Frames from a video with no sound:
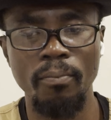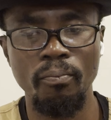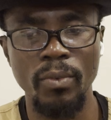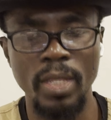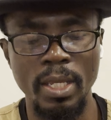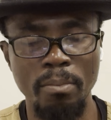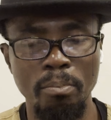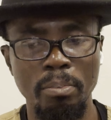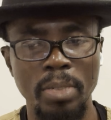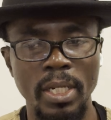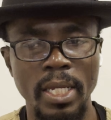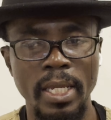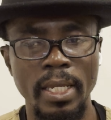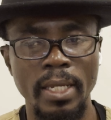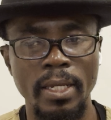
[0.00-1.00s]
in
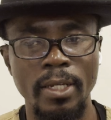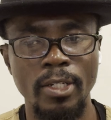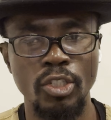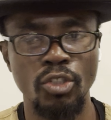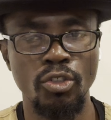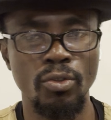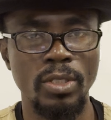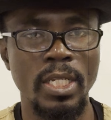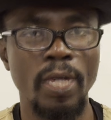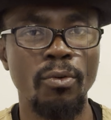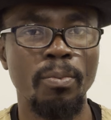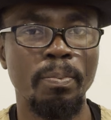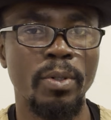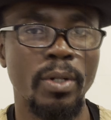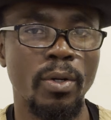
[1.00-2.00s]
play should
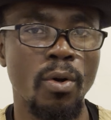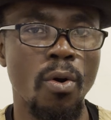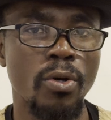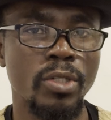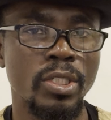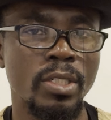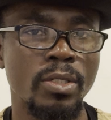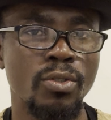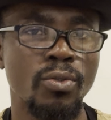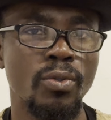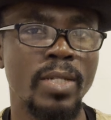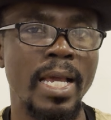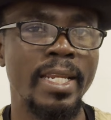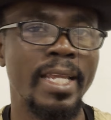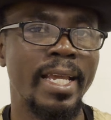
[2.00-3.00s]
take precautions so
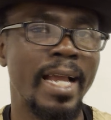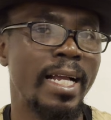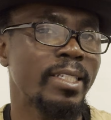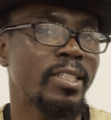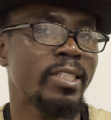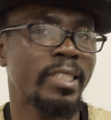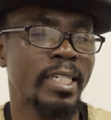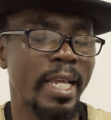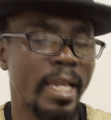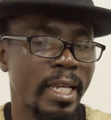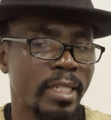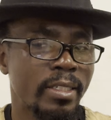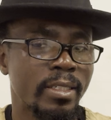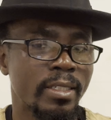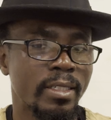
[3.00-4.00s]
that they can
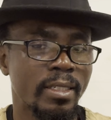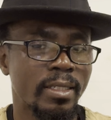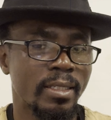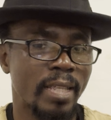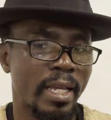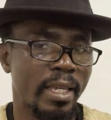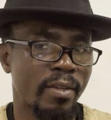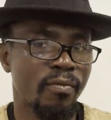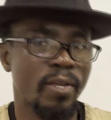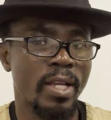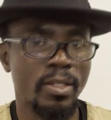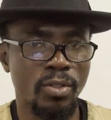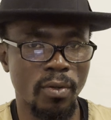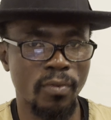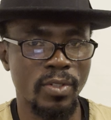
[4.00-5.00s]
change the
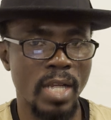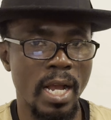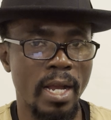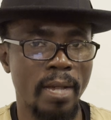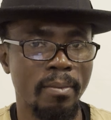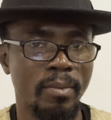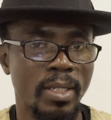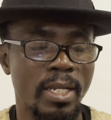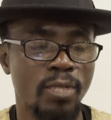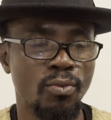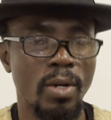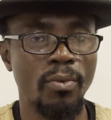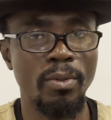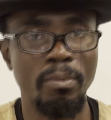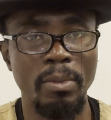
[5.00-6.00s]
event of time. That's
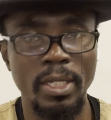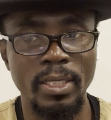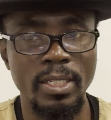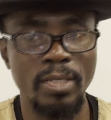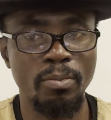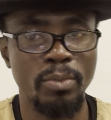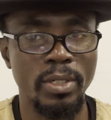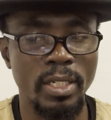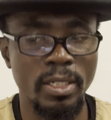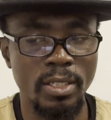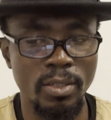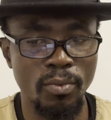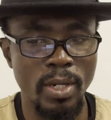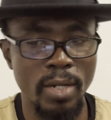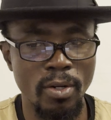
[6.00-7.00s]
why we make this
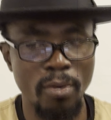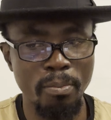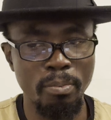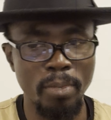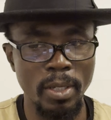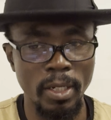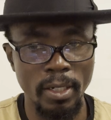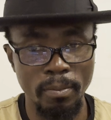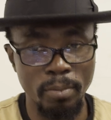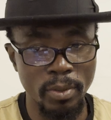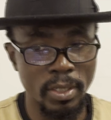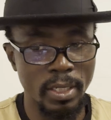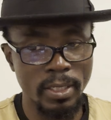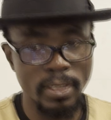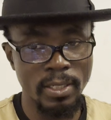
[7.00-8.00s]
prediction. We are not
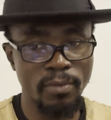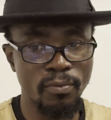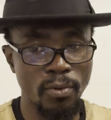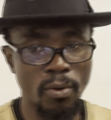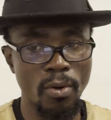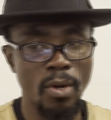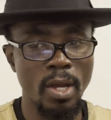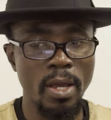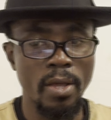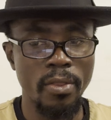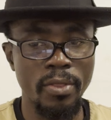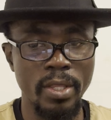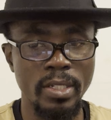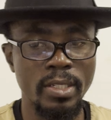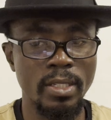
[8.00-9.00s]
predicting for
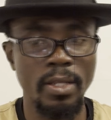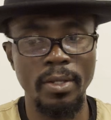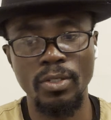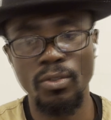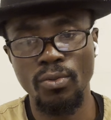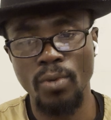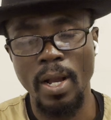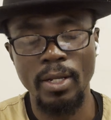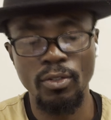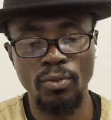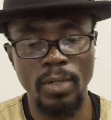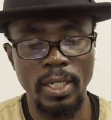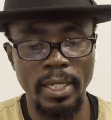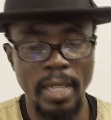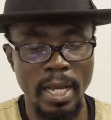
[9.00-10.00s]
these things to
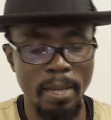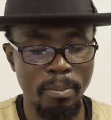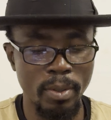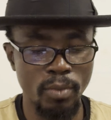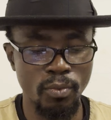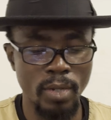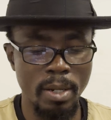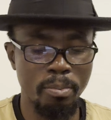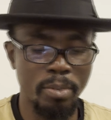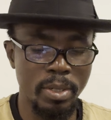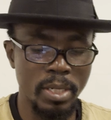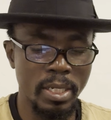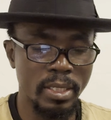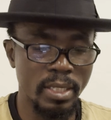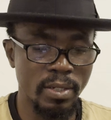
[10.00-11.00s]
actually happen. We are
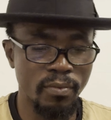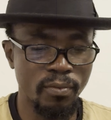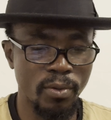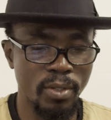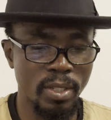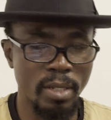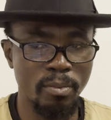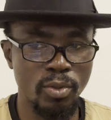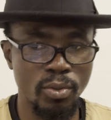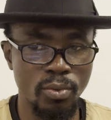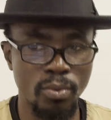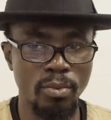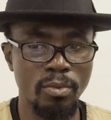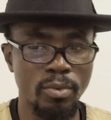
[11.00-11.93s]
predicting for them to,